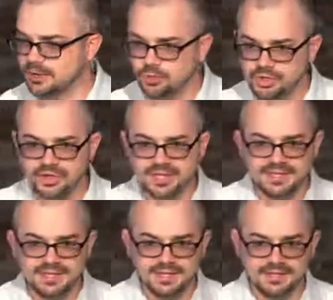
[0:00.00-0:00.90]
But I want you
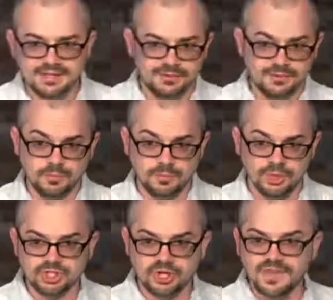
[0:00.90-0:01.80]
to
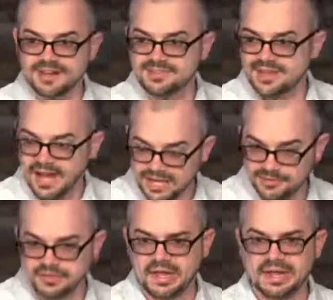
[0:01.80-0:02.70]
push all that aside
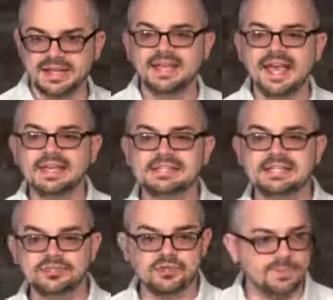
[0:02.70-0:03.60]
for a second and
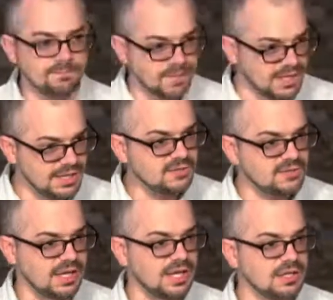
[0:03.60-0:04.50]
get into the
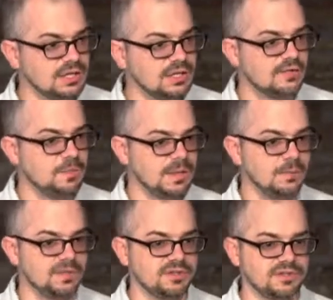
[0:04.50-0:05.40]
mindset of the
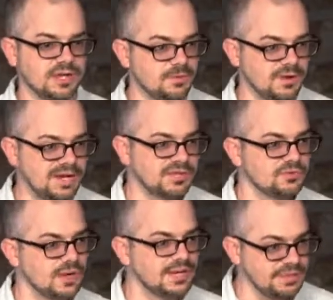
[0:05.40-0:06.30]
people that Zechariah
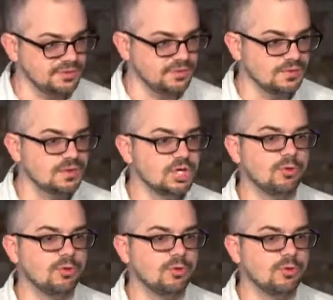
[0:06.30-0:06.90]
is writing to.